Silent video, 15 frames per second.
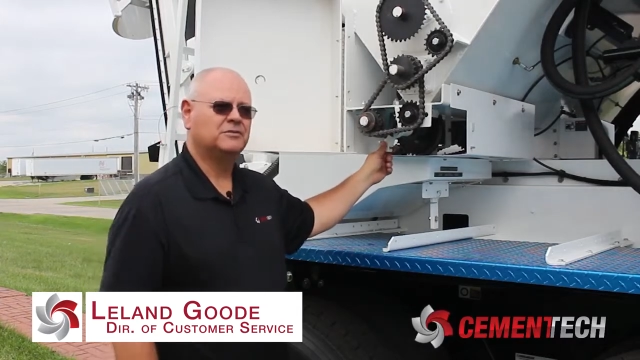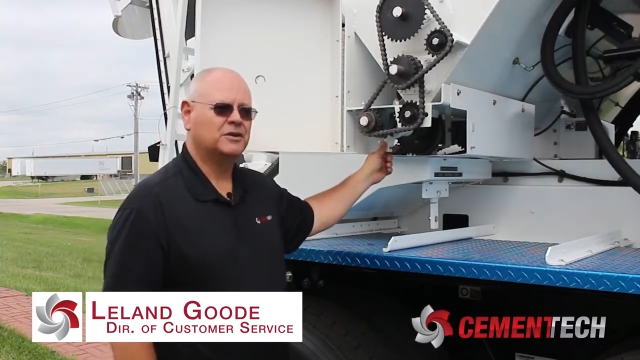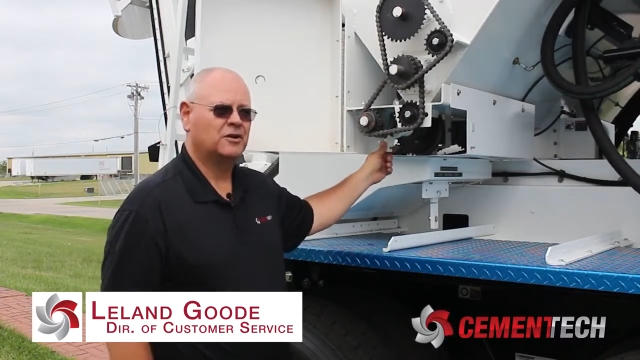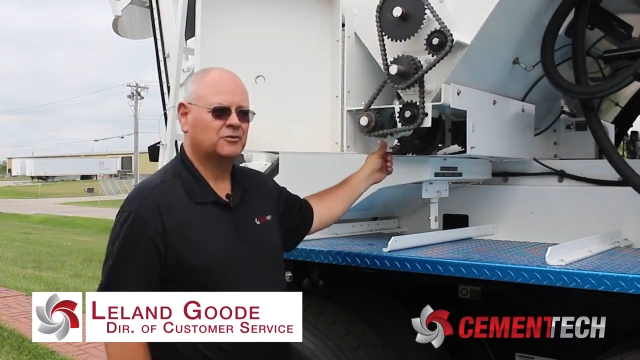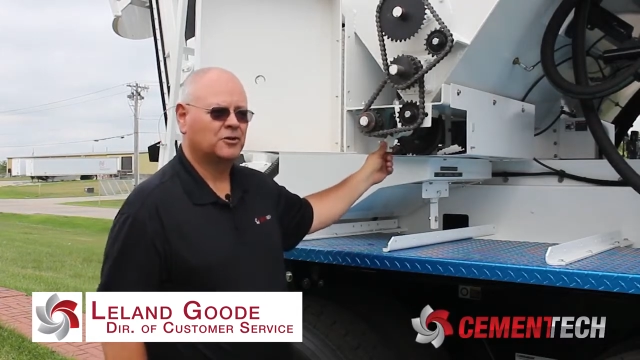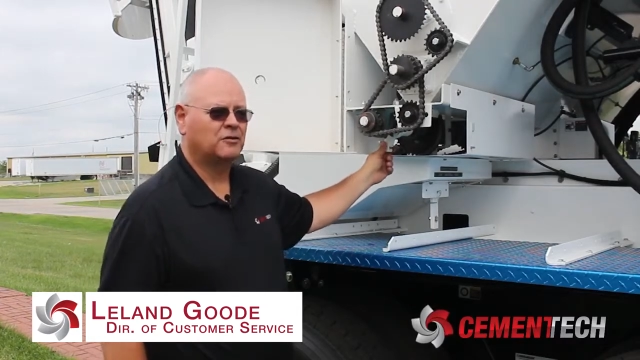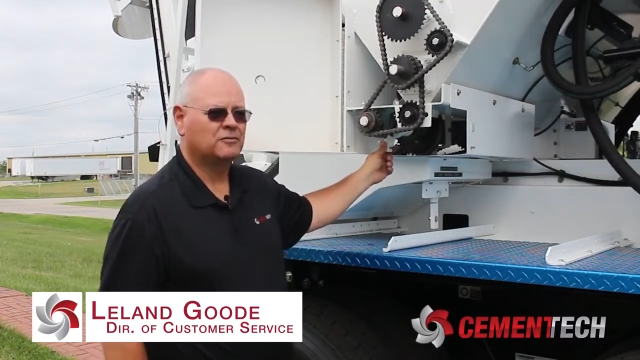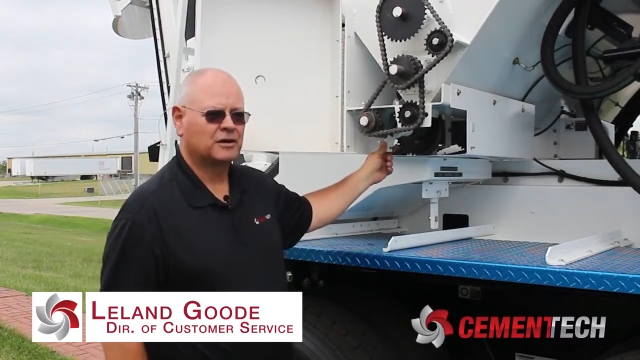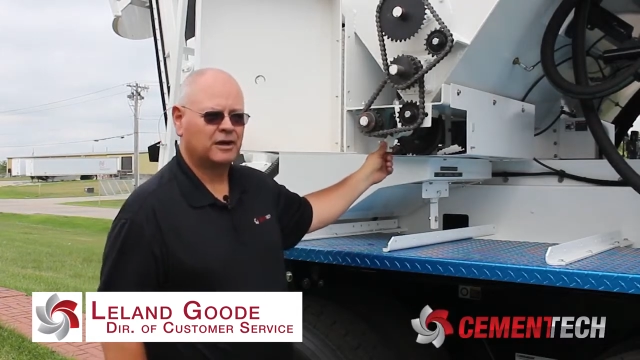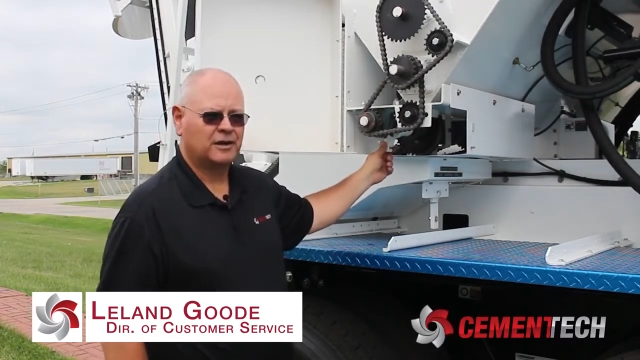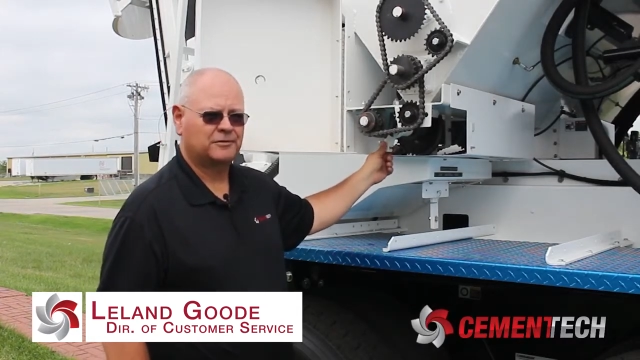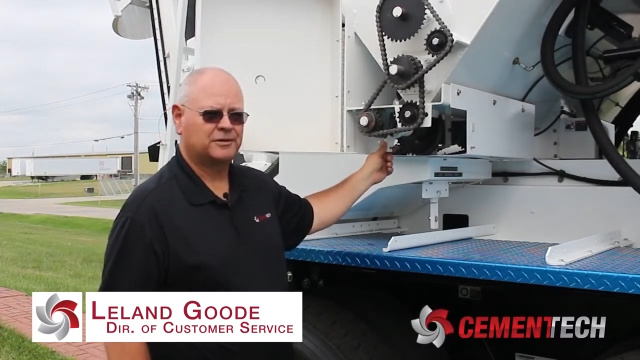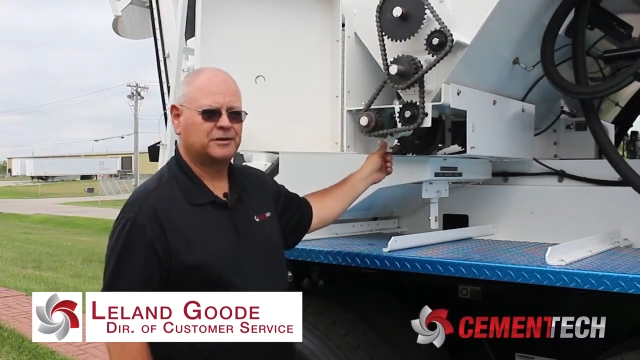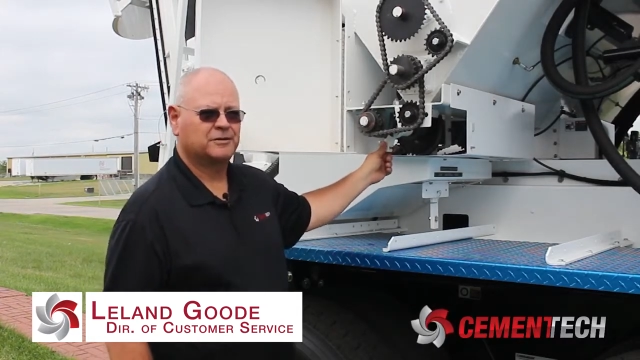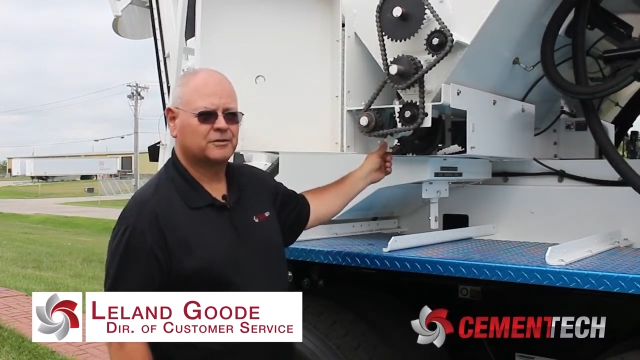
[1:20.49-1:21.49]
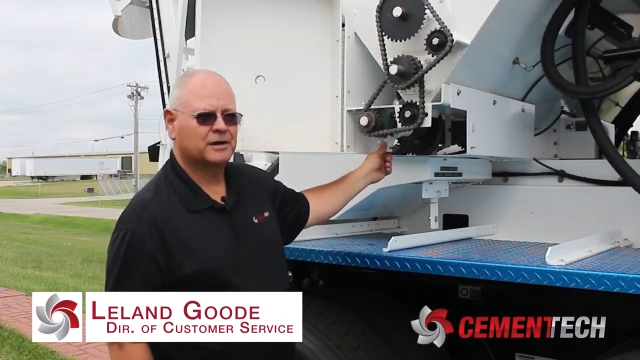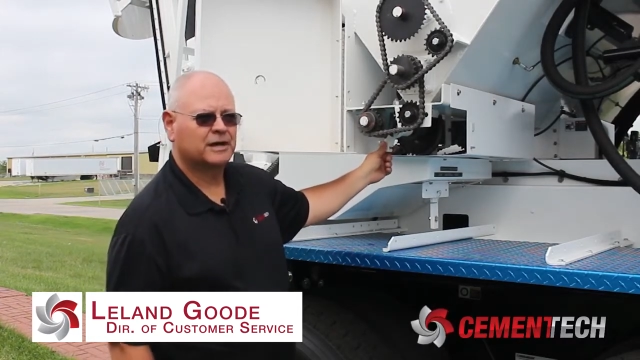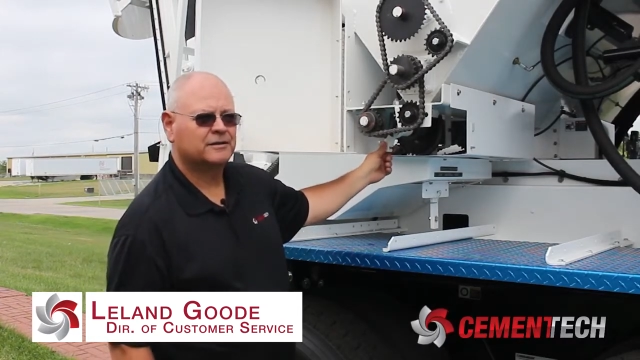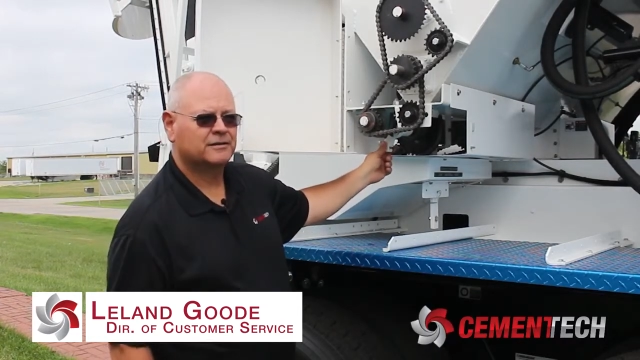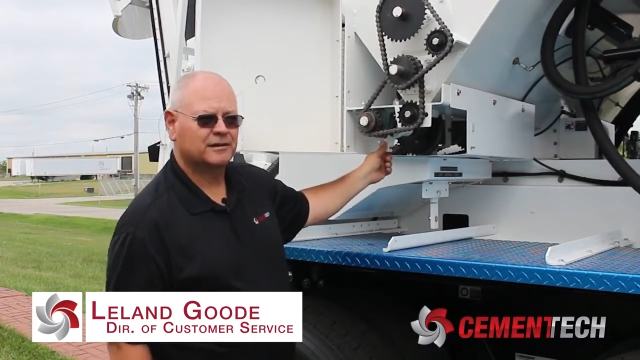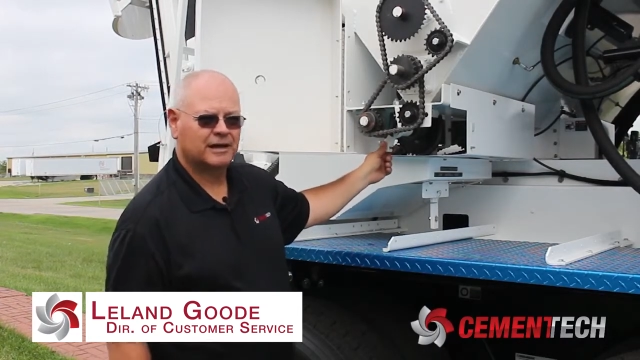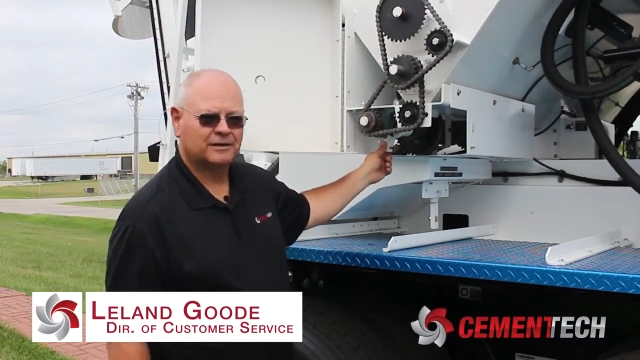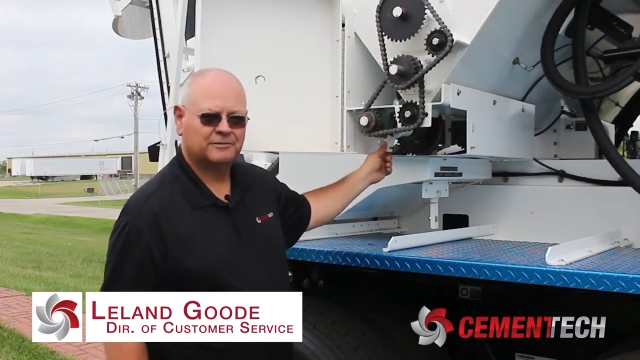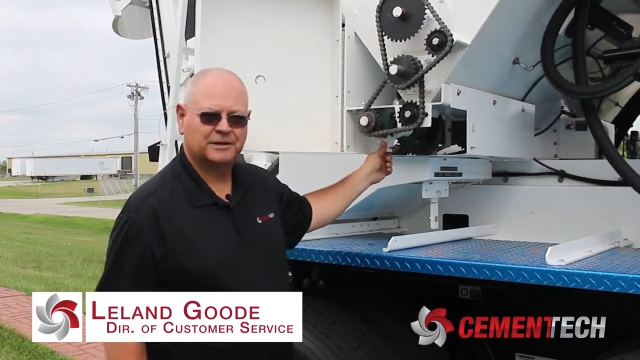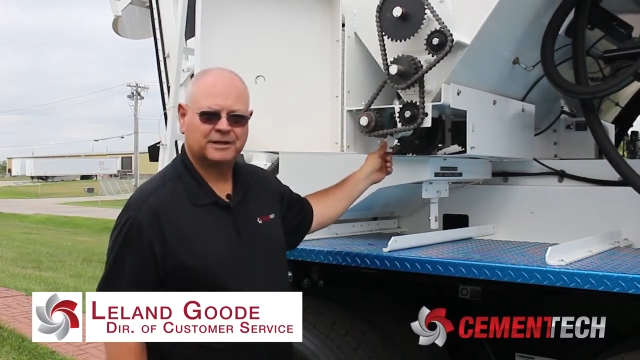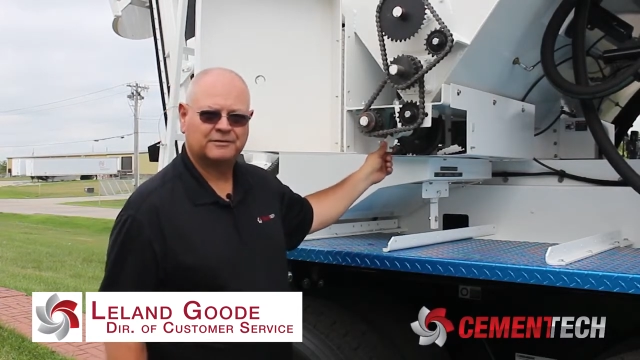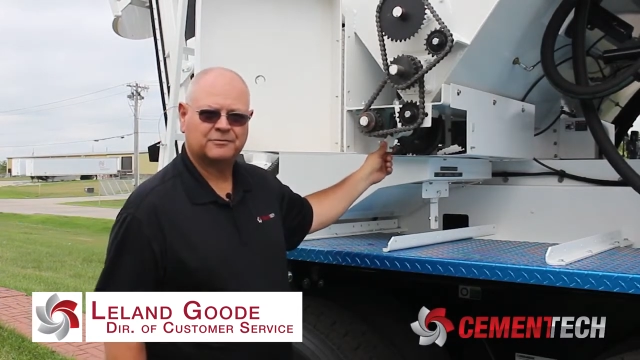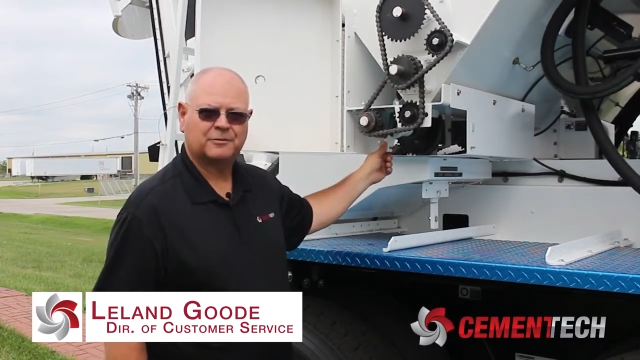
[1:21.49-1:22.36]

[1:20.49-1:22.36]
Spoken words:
overload it or underload it